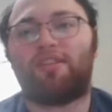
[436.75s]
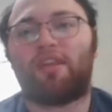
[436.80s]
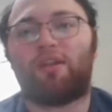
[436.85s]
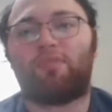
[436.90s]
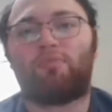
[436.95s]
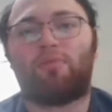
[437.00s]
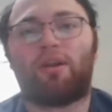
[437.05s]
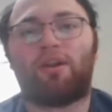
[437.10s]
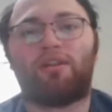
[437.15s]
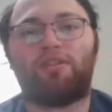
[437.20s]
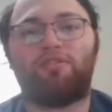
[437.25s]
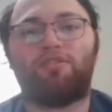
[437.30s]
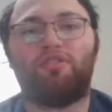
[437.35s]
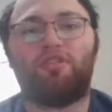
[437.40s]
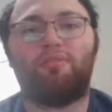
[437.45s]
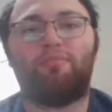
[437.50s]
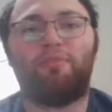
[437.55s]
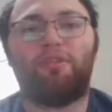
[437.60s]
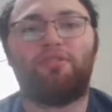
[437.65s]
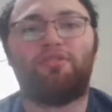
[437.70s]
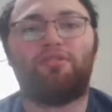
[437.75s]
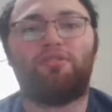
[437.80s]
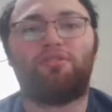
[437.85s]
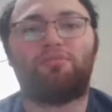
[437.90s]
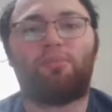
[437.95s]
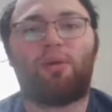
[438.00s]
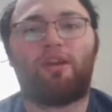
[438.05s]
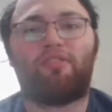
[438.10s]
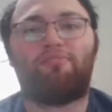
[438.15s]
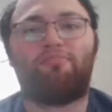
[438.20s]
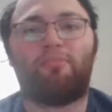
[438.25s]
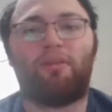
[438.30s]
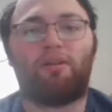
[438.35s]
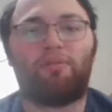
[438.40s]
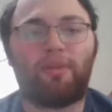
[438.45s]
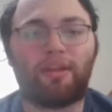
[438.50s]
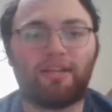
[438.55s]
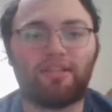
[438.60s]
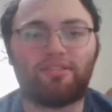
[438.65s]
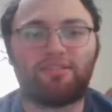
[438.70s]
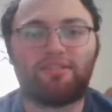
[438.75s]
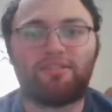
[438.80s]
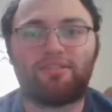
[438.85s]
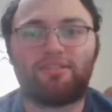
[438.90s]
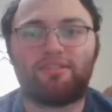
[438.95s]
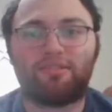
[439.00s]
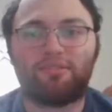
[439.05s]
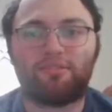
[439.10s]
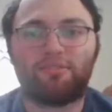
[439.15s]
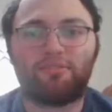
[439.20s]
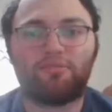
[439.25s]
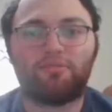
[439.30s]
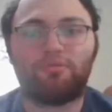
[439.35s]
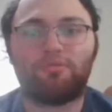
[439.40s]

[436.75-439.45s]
They run into The Miz's wife, Maurice.